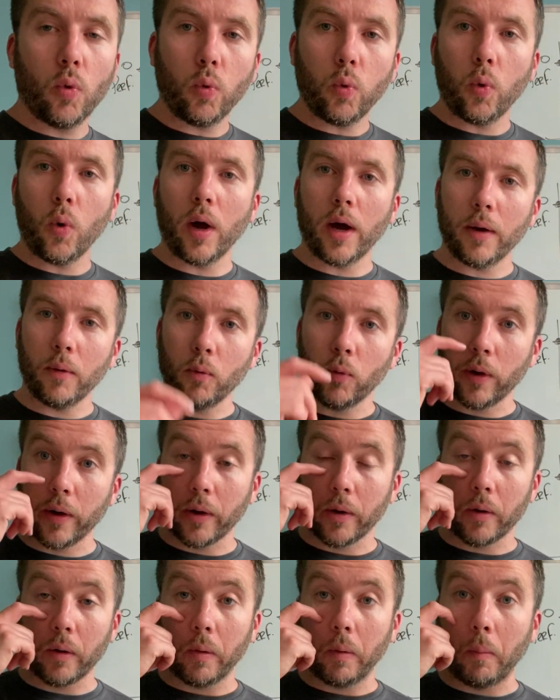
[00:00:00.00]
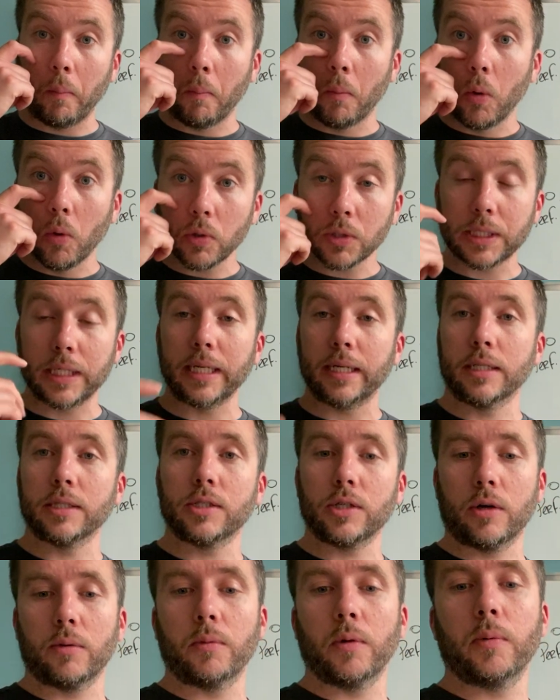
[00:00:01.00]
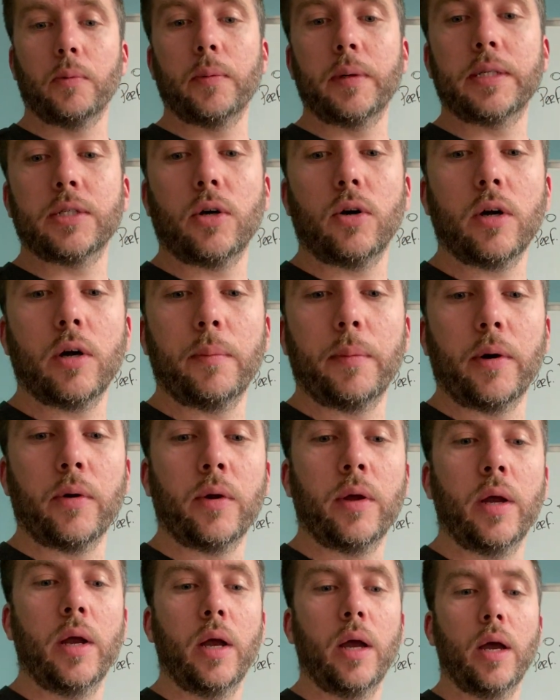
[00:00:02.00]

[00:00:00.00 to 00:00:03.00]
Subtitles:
what we're mostly concerned with when we talk about